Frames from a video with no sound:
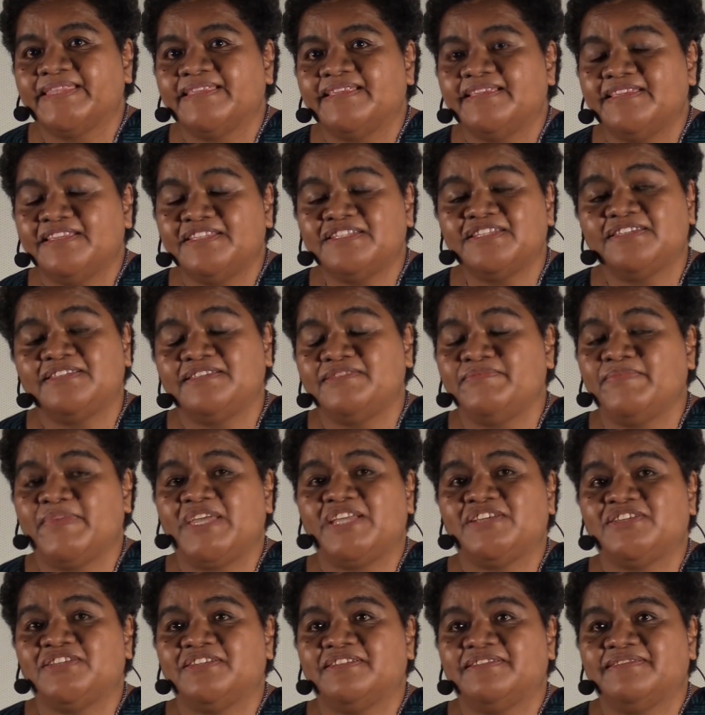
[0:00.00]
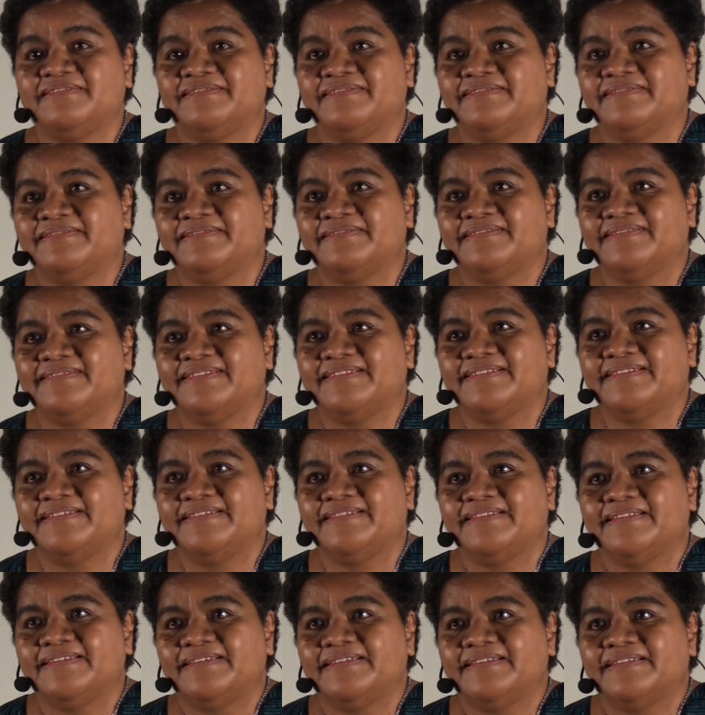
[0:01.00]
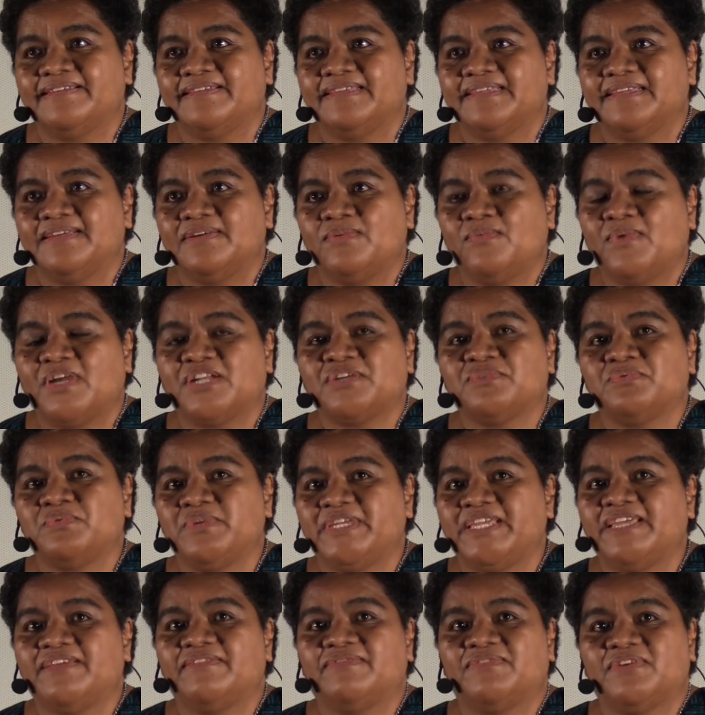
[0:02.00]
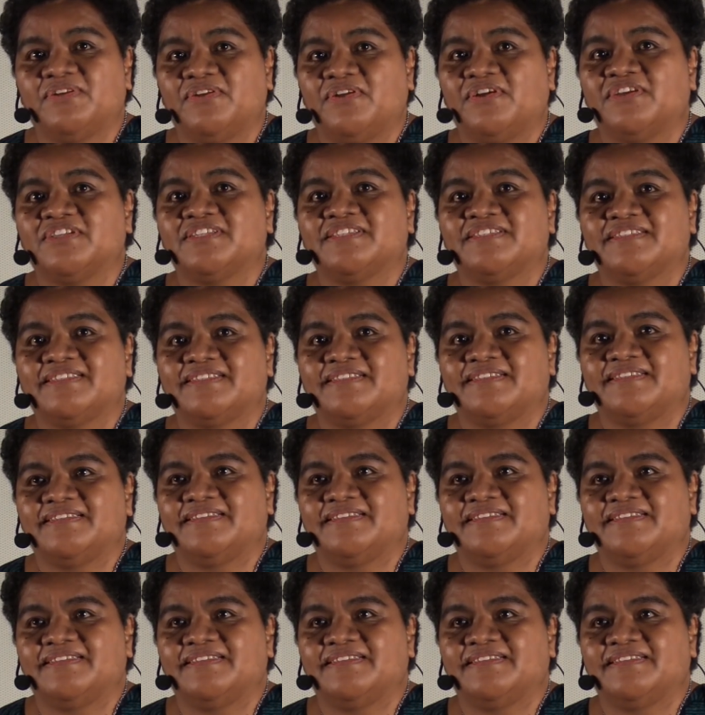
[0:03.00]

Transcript: You just imagine what we have lost.